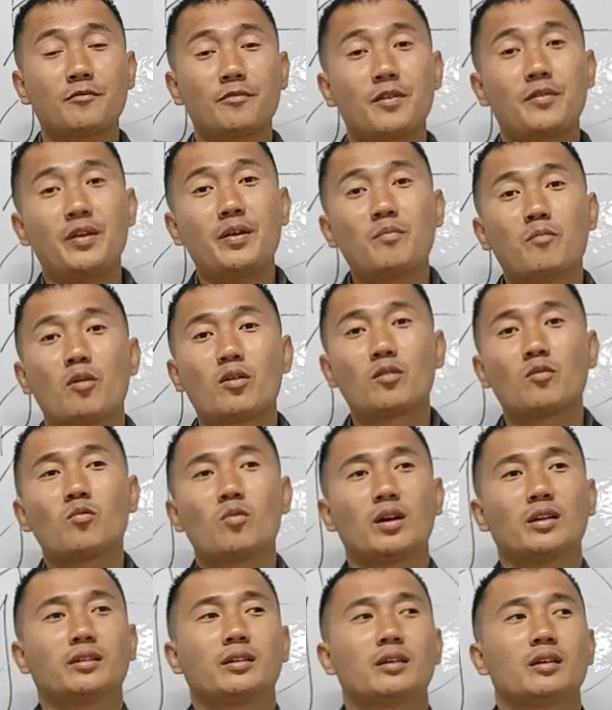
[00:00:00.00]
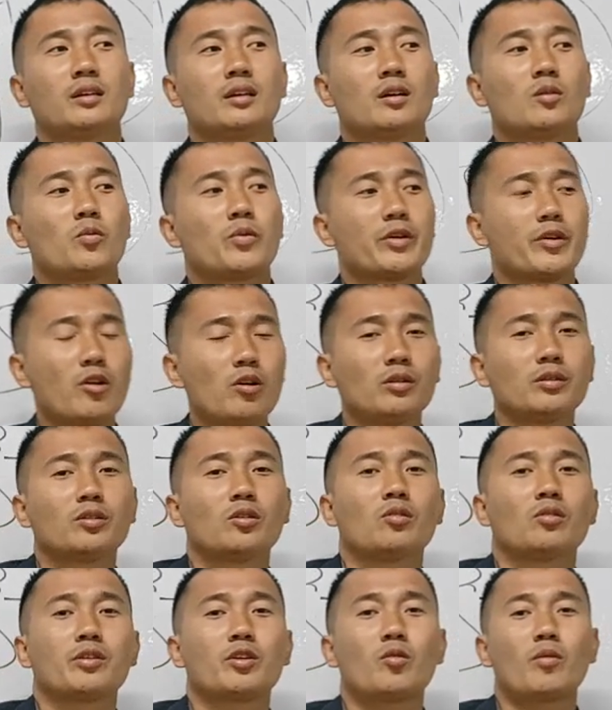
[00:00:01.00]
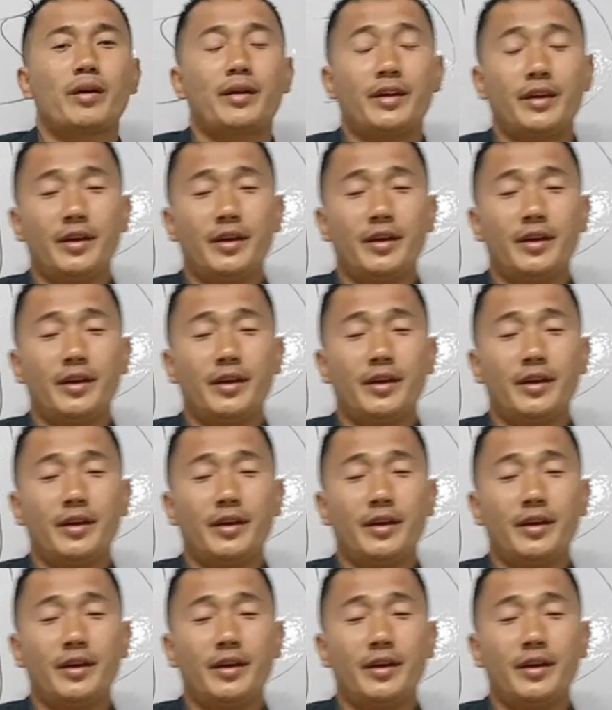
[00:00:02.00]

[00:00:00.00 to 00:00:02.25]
very important one. We all know you are